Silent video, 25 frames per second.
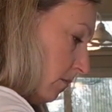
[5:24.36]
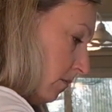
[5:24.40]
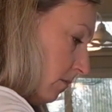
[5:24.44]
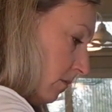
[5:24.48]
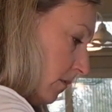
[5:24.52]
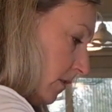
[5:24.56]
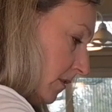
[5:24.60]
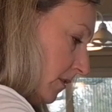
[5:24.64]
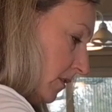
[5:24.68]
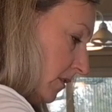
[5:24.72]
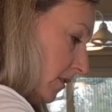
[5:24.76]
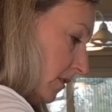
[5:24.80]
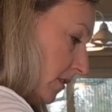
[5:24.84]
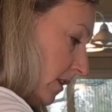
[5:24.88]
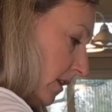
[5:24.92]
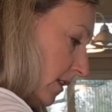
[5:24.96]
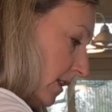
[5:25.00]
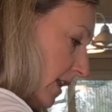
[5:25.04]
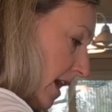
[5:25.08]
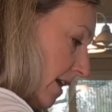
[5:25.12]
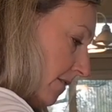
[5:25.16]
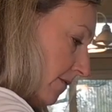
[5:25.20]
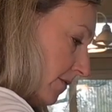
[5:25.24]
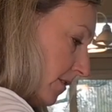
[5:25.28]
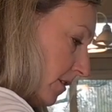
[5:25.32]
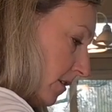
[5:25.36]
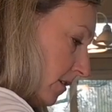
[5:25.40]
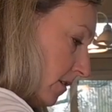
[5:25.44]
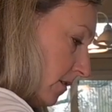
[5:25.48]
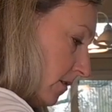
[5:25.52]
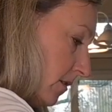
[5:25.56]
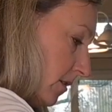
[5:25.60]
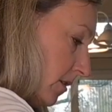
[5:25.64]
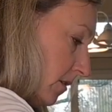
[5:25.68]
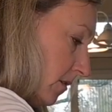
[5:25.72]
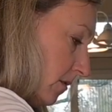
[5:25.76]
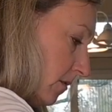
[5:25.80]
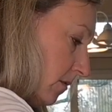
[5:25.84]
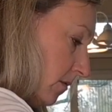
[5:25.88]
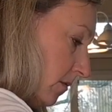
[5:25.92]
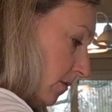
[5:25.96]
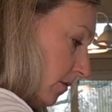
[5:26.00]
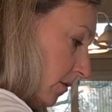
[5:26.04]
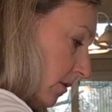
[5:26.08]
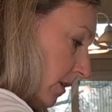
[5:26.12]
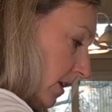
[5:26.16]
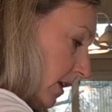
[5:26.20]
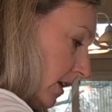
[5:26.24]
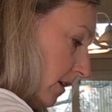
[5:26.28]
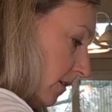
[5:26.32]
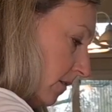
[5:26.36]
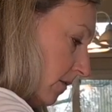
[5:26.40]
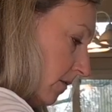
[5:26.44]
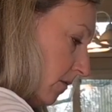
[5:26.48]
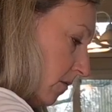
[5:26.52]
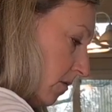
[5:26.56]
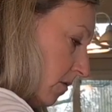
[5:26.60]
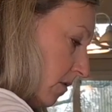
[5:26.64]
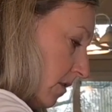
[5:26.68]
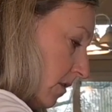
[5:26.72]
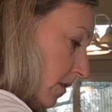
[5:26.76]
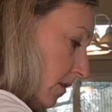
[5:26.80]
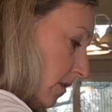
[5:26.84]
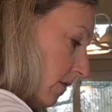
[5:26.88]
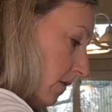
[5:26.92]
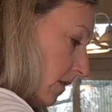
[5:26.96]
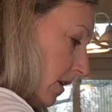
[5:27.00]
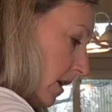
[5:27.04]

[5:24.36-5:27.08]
this is the lavender, 2, 3, 4,